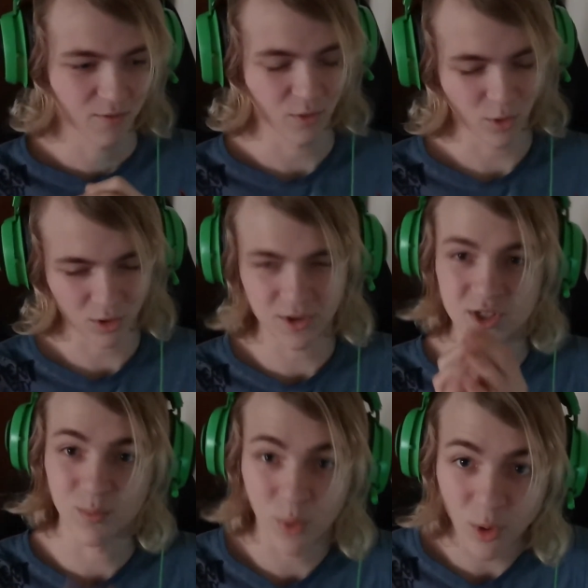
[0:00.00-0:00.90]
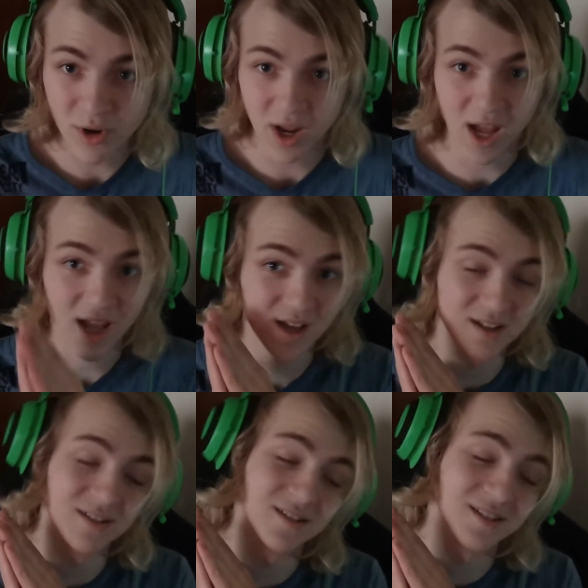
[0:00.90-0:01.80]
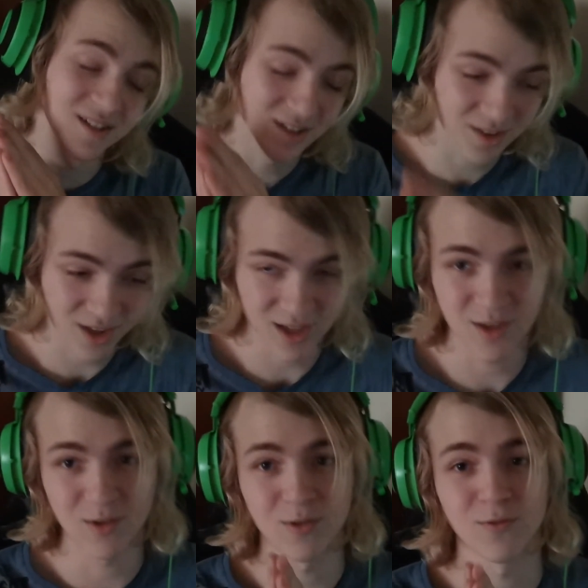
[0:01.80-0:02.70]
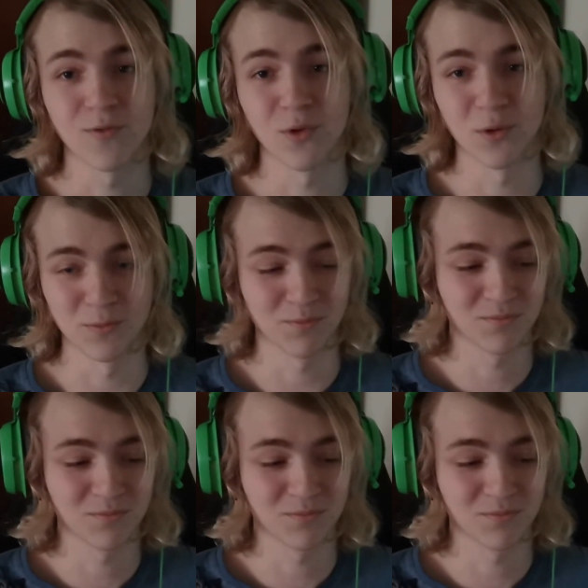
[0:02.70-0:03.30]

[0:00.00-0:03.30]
for all the support and thank you for